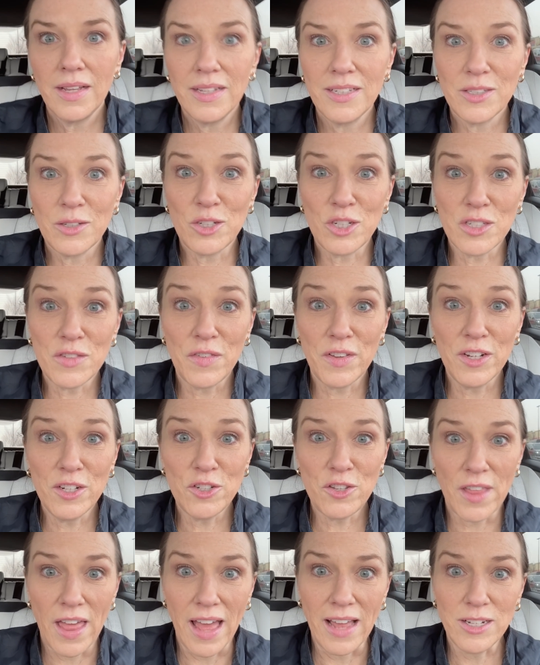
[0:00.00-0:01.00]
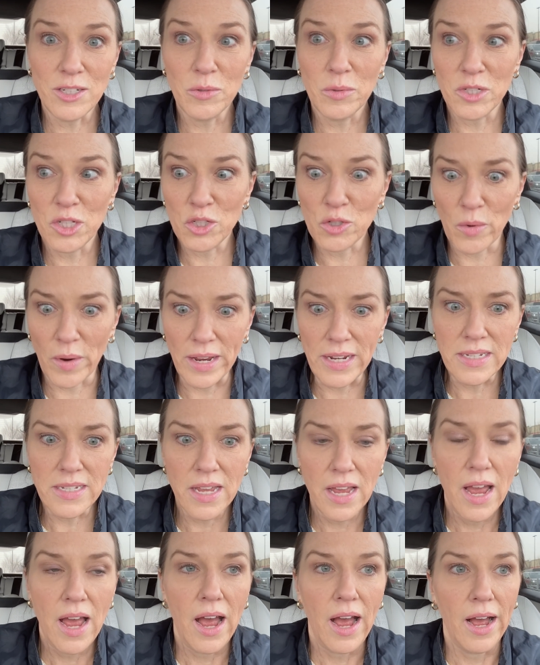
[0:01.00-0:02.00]
So just finished that, which is great.
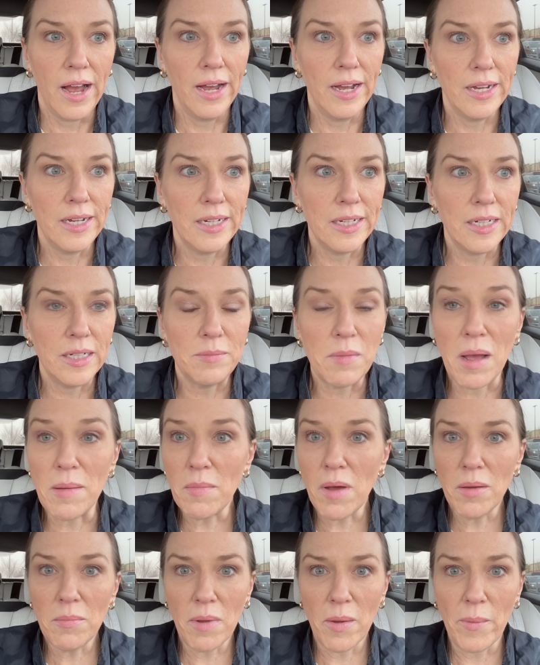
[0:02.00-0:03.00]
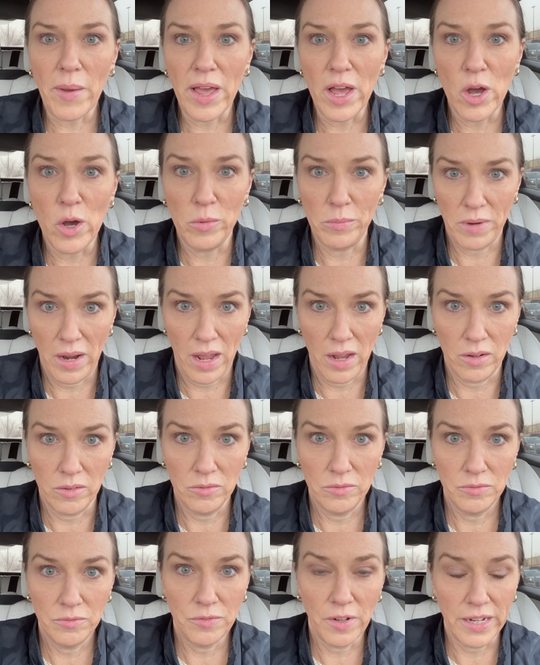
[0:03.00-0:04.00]
Um, I'm on my way home now,
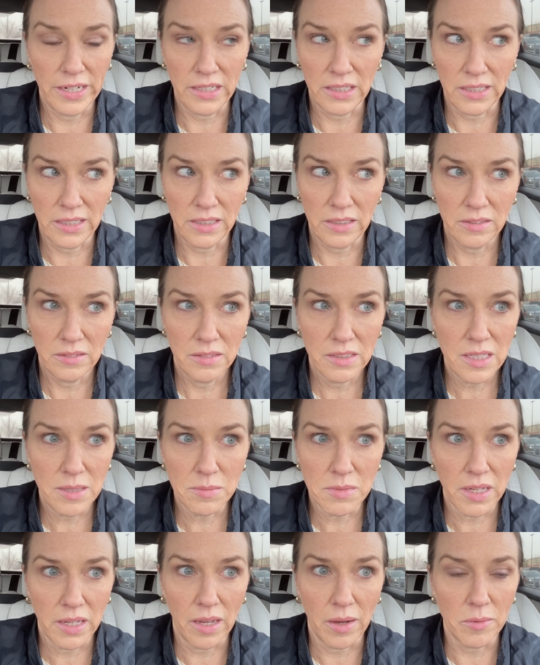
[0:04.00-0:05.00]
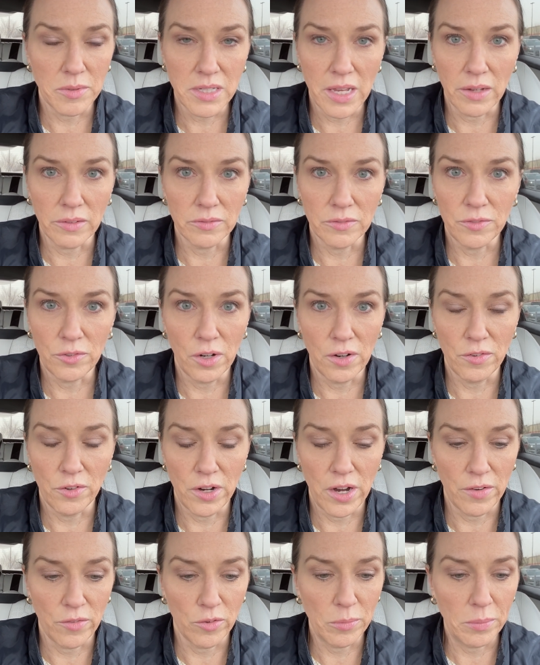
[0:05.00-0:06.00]
finally. It seems like I was out forever
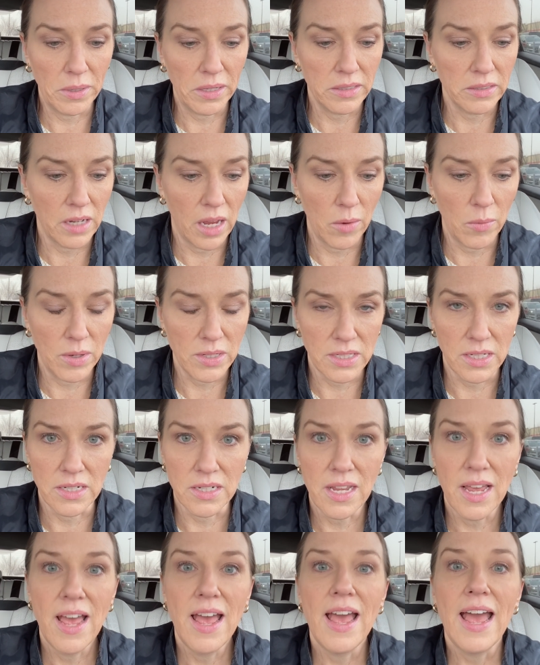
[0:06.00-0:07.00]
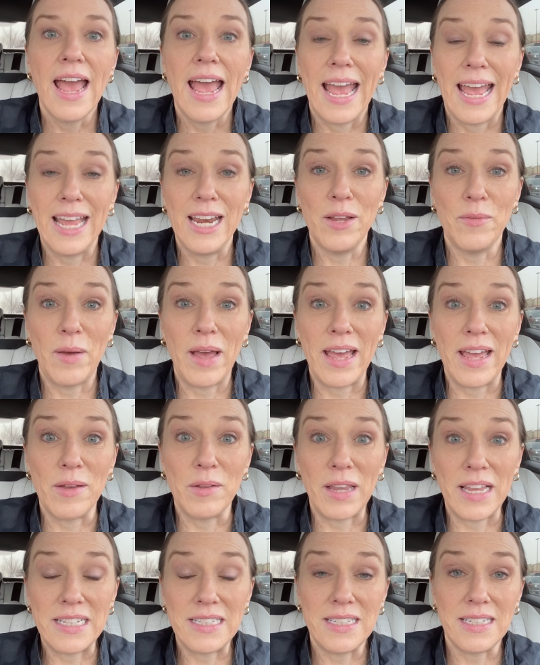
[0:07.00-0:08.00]
and ever, but I wasn't. Anyway,
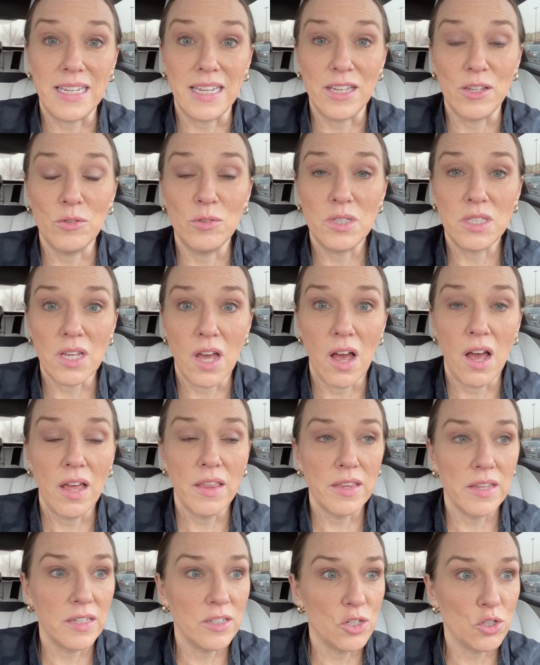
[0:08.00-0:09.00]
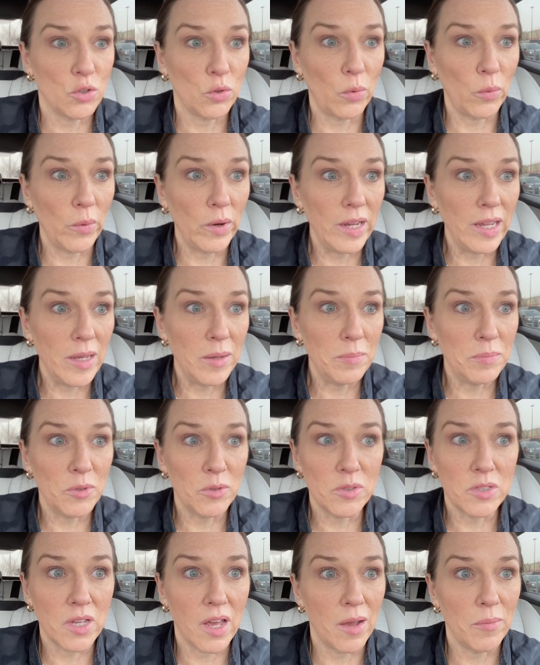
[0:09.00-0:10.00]
let's see. You saw the trip.
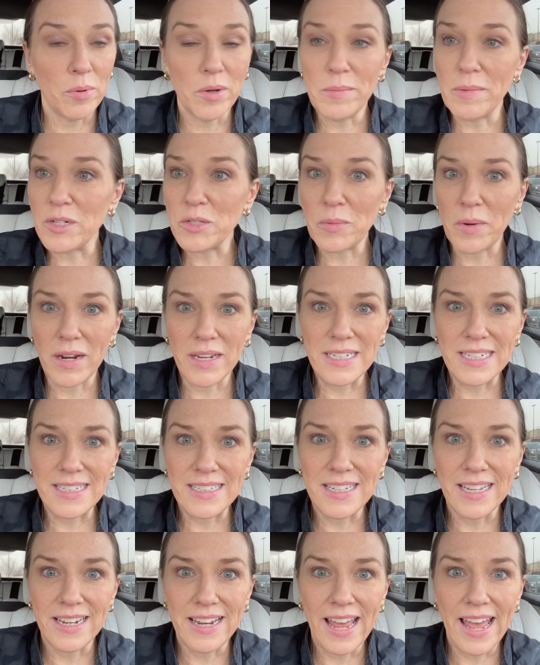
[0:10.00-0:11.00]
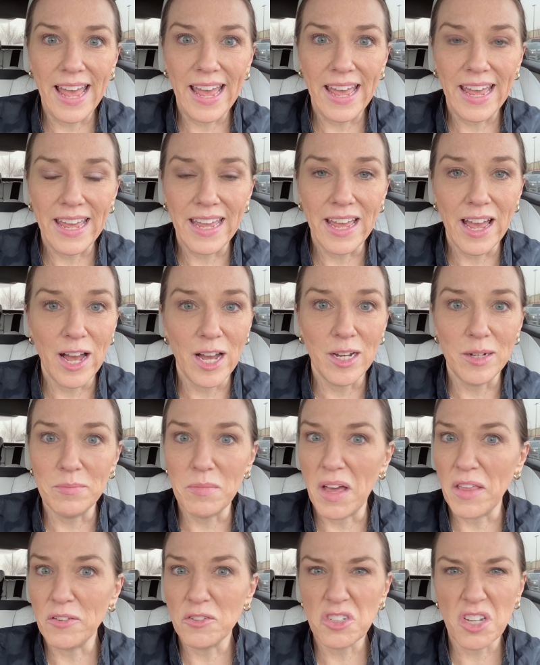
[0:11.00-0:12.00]
You saw pretty much what I did today. Um,
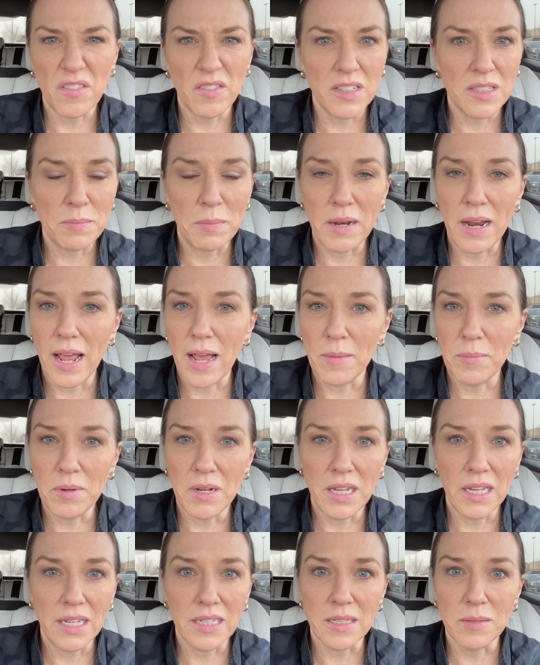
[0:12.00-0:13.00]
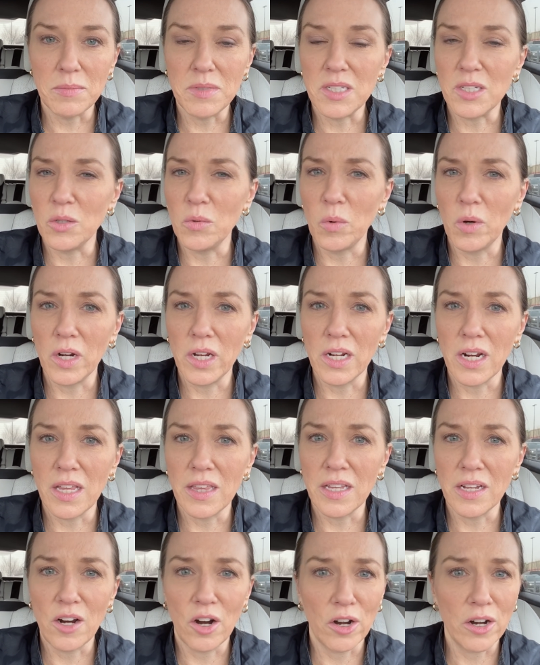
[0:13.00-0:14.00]
other stuff that's been happening is I'm still working on
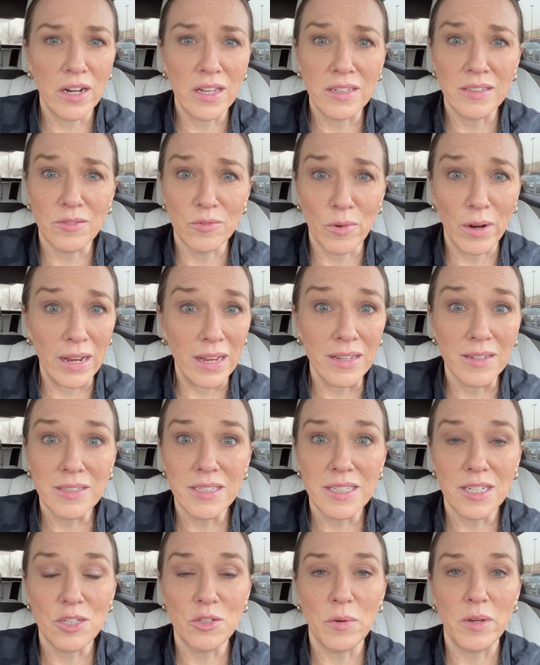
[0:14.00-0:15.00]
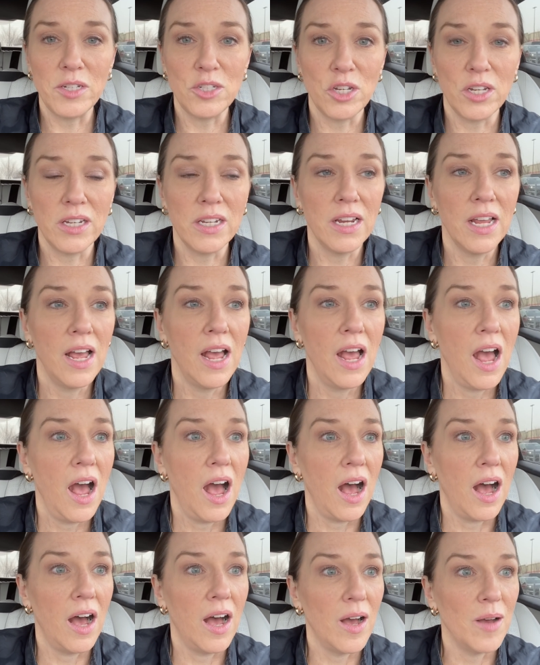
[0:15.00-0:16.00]
the garnet ring situation.
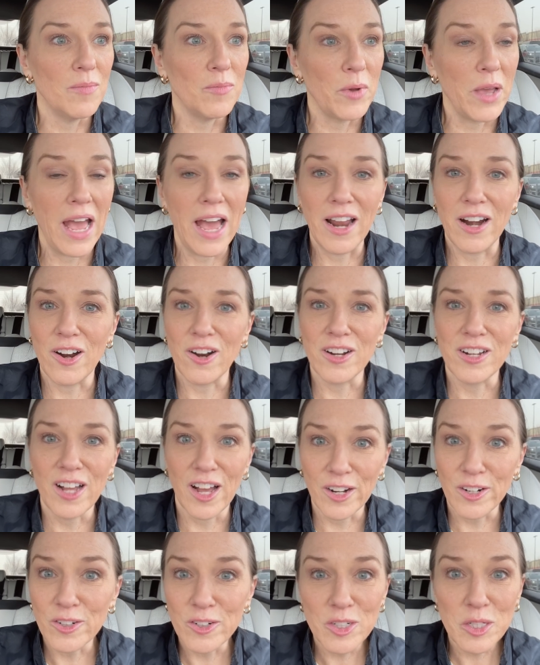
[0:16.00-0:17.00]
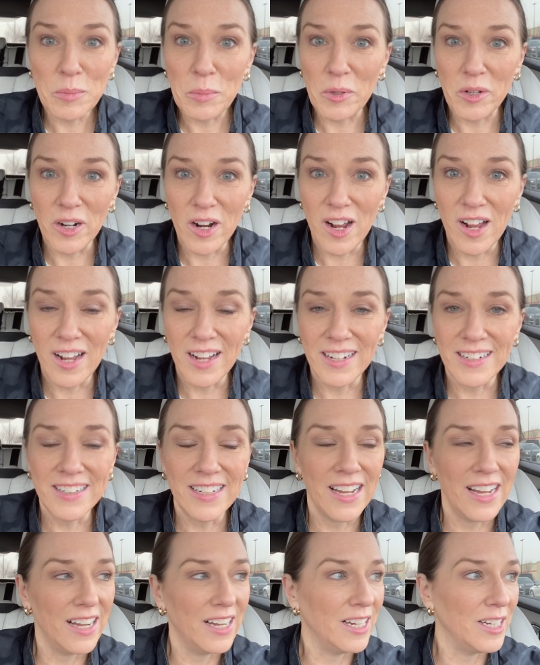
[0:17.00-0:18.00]
Um, we had our gutters put on.
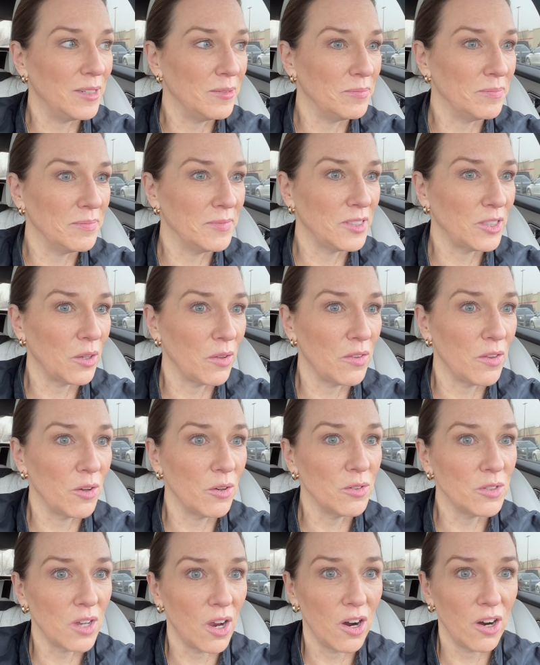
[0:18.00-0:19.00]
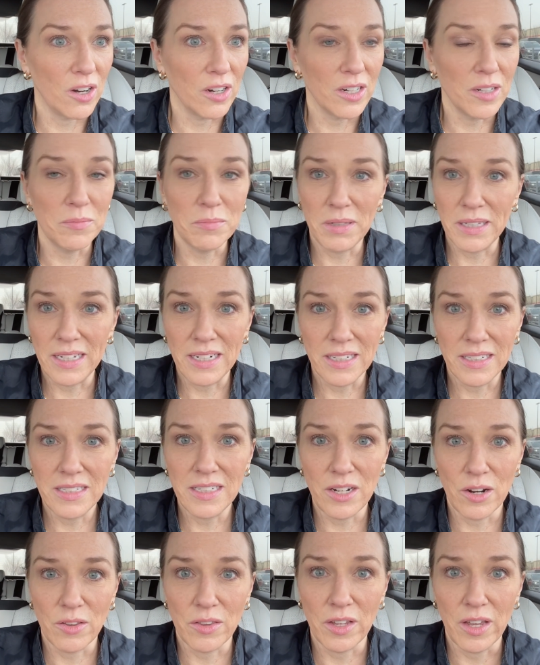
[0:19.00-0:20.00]
Um, so those are completed,
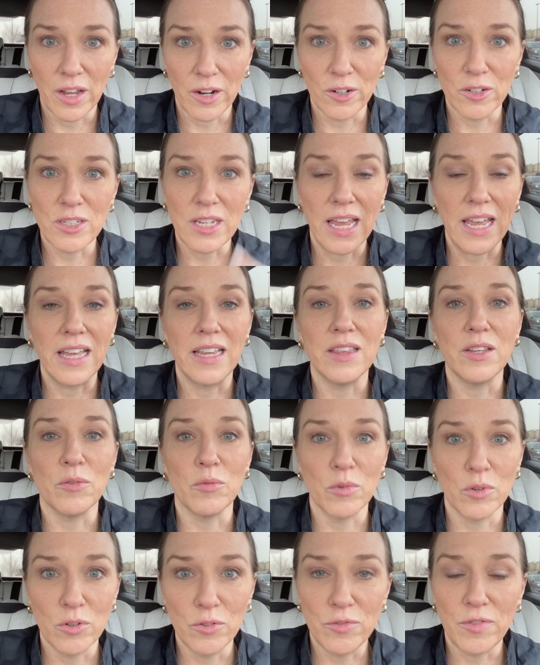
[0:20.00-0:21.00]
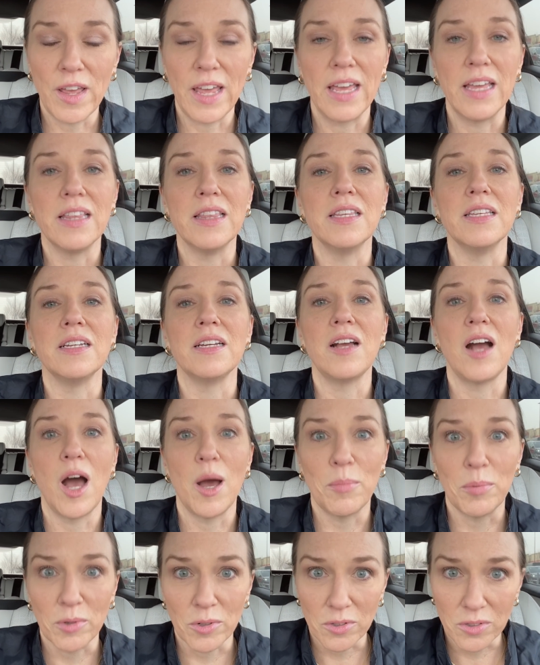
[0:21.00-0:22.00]
you know, the gutters and the roof and the
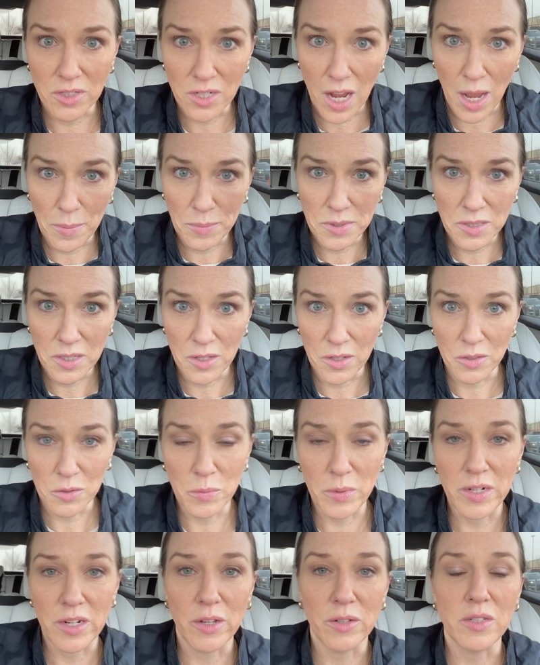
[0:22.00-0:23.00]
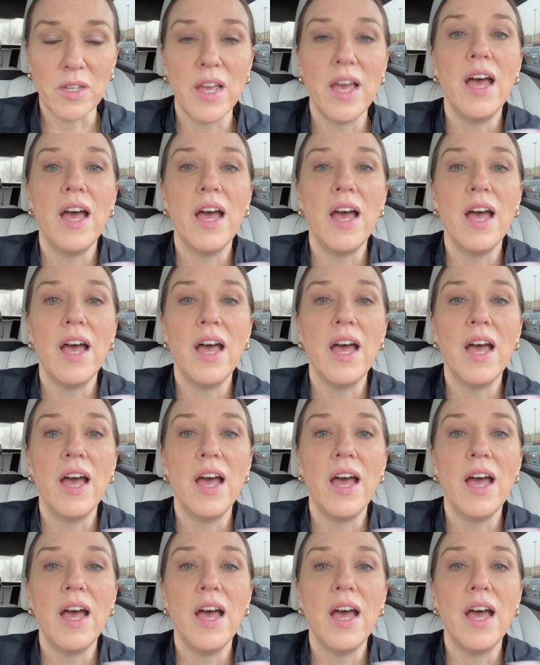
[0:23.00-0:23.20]
copper tops to those windows